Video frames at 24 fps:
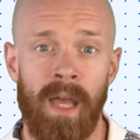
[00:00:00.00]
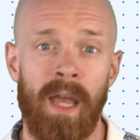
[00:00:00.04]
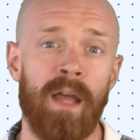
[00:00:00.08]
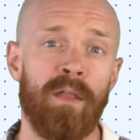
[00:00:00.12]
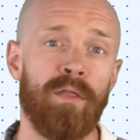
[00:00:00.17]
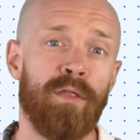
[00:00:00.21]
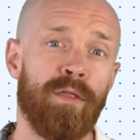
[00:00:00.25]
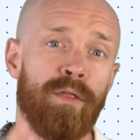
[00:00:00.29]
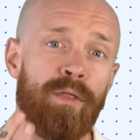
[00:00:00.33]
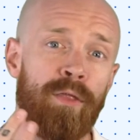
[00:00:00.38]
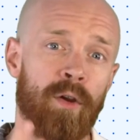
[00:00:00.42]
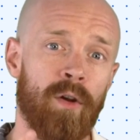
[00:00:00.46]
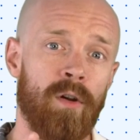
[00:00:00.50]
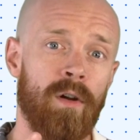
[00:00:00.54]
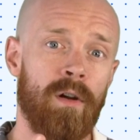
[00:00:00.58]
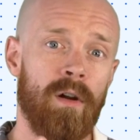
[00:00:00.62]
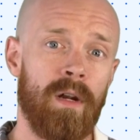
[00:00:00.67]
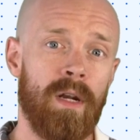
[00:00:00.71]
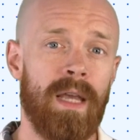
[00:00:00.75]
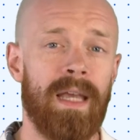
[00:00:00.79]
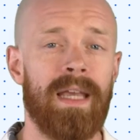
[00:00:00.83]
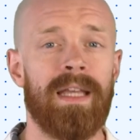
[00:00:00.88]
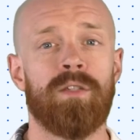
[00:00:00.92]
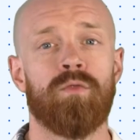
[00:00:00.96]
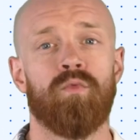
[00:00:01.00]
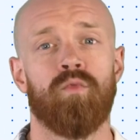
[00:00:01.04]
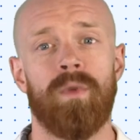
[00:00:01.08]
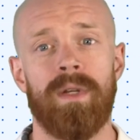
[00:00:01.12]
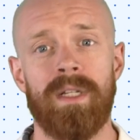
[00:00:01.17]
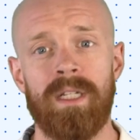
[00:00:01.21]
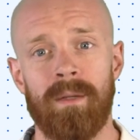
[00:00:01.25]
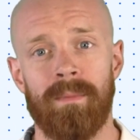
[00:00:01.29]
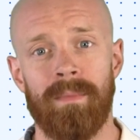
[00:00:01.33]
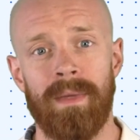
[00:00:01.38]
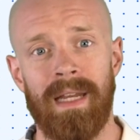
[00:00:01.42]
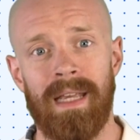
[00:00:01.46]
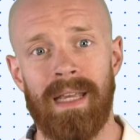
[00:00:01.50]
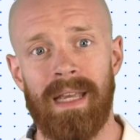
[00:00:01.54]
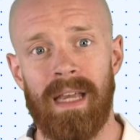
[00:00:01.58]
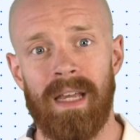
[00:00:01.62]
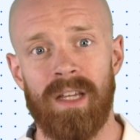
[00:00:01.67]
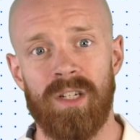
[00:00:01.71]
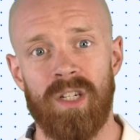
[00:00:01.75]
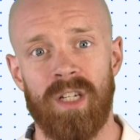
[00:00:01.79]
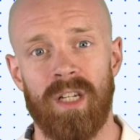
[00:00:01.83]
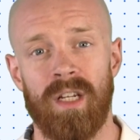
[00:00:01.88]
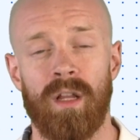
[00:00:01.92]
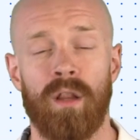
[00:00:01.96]
And third is risk
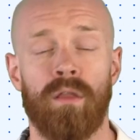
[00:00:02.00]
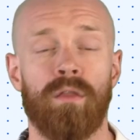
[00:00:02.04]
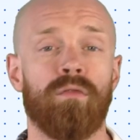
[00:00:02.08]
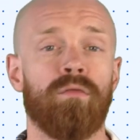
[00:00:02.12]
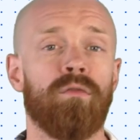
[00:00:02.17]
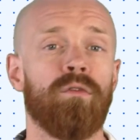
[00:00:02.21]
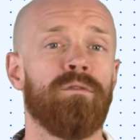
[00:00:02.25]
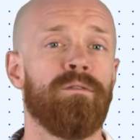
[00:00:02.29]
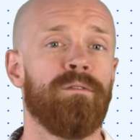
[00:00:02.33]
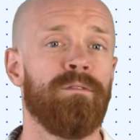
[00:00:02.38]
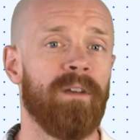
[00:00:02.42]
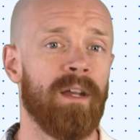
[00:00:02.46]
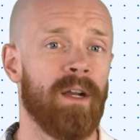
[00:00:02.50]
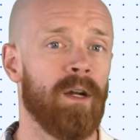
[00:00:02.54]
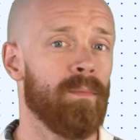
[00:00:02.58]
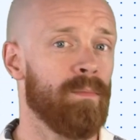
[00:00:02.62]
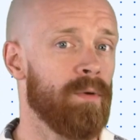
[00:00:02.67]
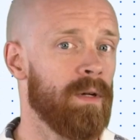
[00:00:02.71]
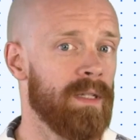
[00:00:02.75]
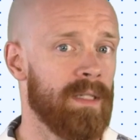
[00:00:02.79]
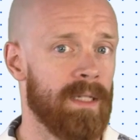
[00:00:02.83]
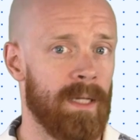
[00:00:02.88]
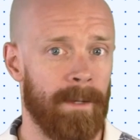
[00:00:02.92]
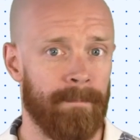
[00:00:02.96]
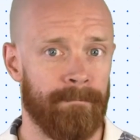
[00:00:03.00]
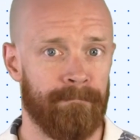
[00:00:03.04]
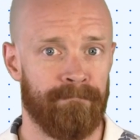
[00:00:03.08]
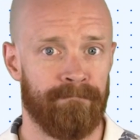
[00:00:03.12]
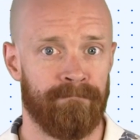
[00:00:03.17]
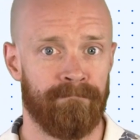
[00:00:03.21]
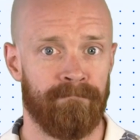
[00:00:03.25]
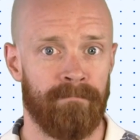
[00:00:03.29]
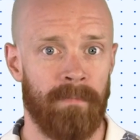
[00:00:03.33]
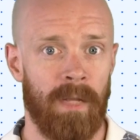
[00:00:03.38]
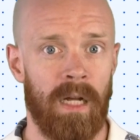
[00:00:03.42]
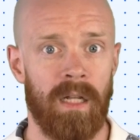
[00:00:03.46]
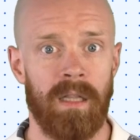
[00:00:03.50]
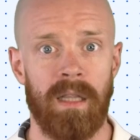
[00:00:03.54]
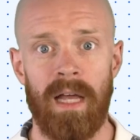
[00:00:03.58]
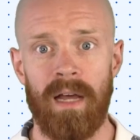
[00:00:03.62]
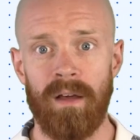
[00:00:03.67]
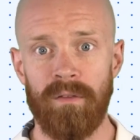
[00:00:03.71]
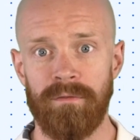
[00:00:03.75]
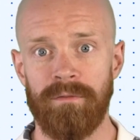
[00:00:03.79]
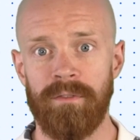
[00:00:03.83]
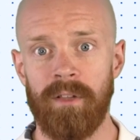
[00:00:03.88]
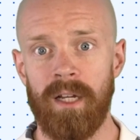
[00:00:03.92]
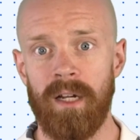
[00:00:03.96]
mitigation through fingerprinting.
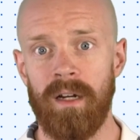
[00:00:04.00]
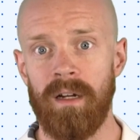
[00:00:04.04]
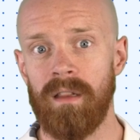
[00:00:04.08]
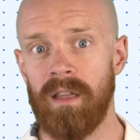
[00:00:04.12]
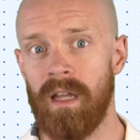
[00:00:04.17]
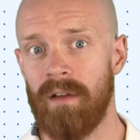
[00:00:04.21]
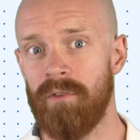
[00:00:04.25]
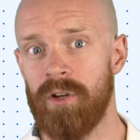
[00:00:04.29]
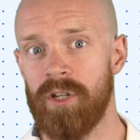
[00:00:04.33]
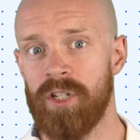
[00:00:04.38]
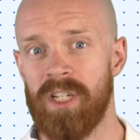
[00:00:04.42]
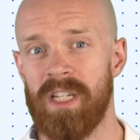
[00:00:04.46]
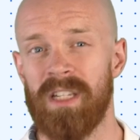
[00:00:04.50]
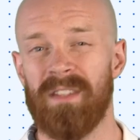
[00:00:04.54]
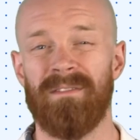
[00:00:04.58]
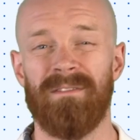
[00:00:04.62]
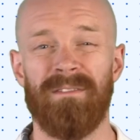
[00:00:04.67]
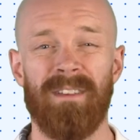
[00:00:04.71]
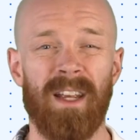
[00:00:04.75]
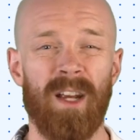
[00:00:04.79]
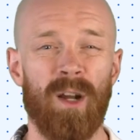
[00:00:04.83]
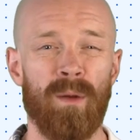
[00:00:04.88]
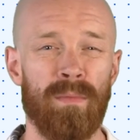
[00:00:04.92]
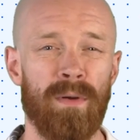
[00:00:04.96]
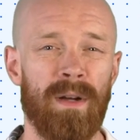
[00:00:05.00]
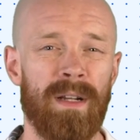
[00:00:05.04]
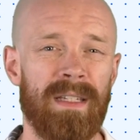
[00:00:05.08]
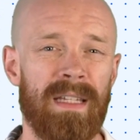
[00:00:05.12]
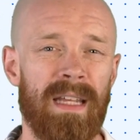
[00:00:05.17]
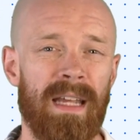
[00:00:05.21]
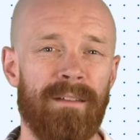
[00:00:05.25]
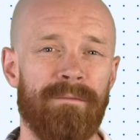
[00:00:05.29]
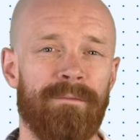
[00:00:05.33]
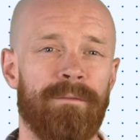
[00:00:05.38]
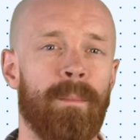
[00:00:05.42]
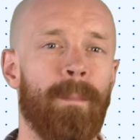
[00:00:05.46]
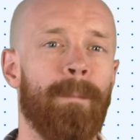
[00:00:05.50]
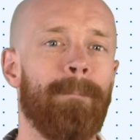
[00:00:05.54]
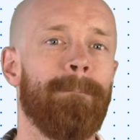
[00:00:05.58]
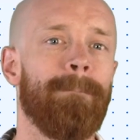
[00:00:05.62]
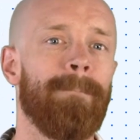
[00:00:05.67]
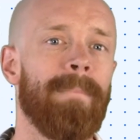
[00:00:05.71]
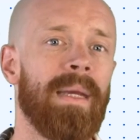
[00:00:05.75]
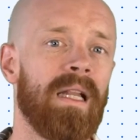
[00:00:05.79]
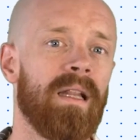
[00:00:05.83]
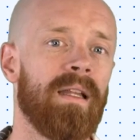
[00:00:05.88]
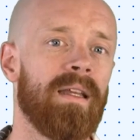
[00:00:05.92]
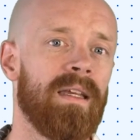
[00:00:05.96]
Cloudflare leverages fingerprinting
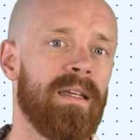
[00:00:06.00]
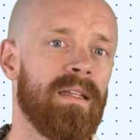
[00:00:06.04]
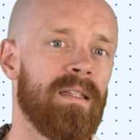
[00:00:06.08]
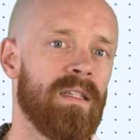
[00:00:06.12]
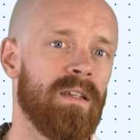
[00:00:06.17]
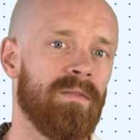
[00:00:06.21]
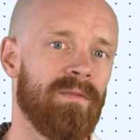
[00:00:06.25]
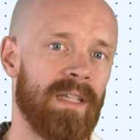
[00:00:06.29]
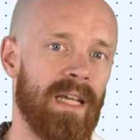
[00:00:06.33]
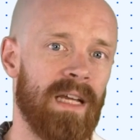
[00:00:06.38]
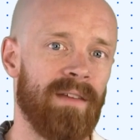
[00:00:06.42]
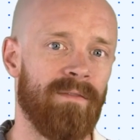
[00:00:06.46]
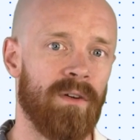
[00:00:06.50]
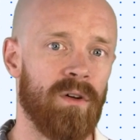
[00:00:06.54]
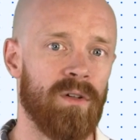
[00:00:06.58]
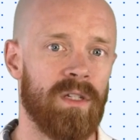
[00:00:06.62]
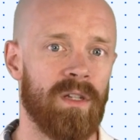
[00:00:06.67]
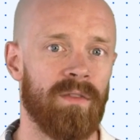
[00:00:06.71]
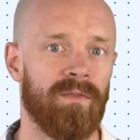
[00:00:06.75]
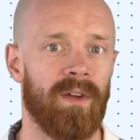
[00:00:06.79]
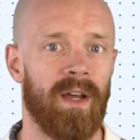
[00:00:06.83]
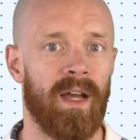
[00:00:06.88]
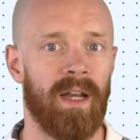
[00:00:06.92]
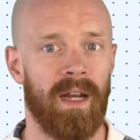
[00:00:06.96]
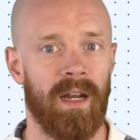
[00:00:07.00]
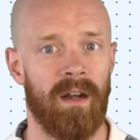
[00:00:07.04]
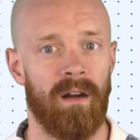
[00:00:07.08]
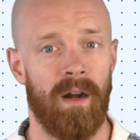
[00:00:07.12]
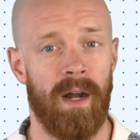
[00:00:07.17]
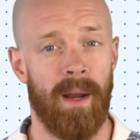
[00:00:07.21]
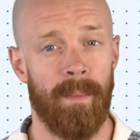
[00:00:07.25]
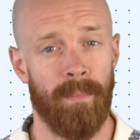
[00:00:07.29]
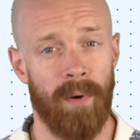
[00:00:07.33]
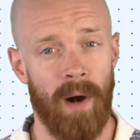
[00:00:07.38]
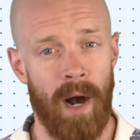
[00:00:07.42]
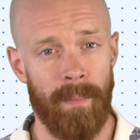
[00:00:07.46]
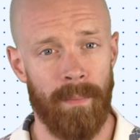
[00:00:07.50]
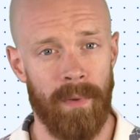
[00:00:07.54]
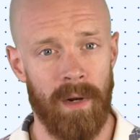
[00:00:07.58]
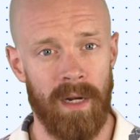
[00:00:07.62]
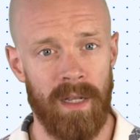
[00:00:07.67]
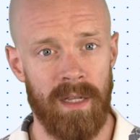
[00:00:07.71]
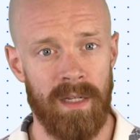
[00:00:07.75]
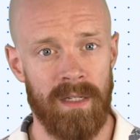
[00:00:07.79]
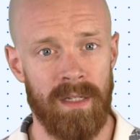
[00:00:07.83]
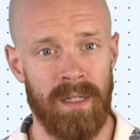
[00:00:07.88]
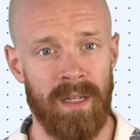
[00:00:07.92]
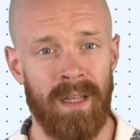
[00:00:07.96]
from millions of diversified internet
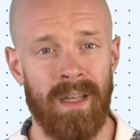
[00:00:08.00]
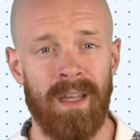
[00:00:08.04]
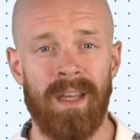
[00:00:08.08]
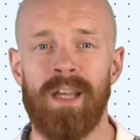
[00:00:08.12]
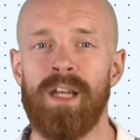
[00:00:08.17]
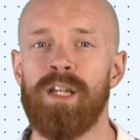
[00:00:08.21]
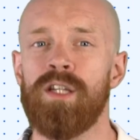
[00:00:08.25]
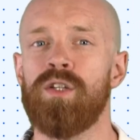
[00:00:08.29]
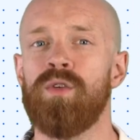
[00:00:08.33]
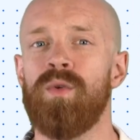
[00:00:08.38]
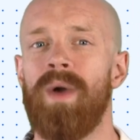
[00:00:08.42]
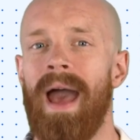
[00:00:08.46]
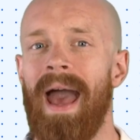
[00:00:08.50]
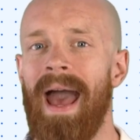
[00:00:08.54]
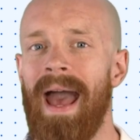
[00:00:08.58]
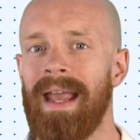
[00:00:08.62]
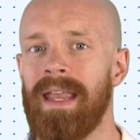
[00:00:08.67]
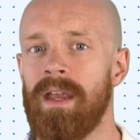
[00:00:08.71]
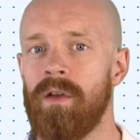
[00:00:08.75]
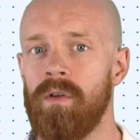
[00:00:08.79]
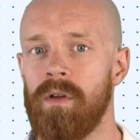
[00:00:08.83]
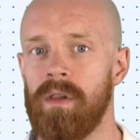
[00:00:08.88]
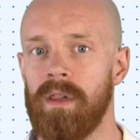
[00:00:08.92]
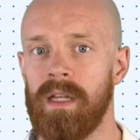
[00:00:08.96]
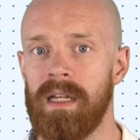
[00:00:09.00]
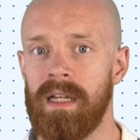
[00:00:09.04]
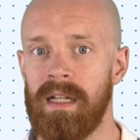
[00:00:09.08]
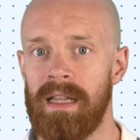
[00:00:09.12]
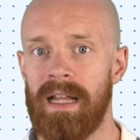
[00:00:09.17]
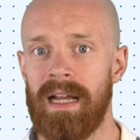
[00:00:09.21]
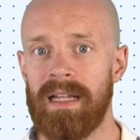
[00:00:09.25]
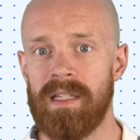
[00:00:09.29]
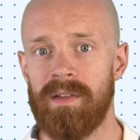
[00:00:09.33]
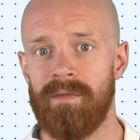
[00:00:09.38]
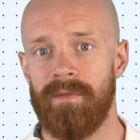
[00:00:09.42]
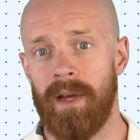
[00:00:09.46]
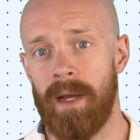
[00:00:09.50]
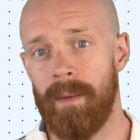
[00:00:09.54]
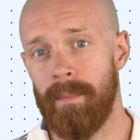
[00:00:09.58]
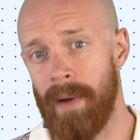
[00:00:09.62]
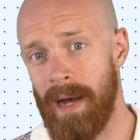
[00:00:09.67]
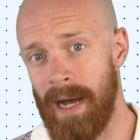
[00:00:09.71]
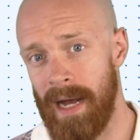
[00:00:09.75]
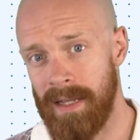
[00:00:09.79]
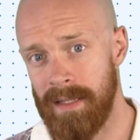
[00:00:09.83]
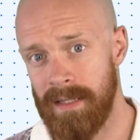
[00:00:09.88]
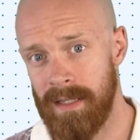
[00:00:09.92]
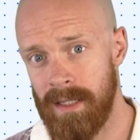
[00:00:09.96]
properties to accurately classify
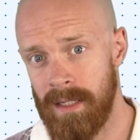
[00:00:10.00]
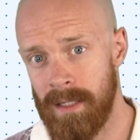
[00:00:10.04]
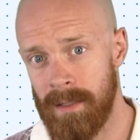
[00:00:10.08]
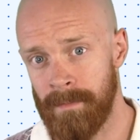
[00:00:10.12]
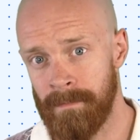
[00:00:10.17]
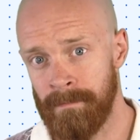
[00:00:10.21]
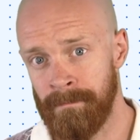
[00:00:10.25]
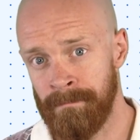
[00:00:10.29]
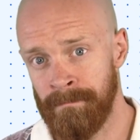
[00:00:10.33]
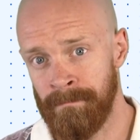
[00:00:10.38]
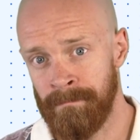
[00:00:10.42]
bots.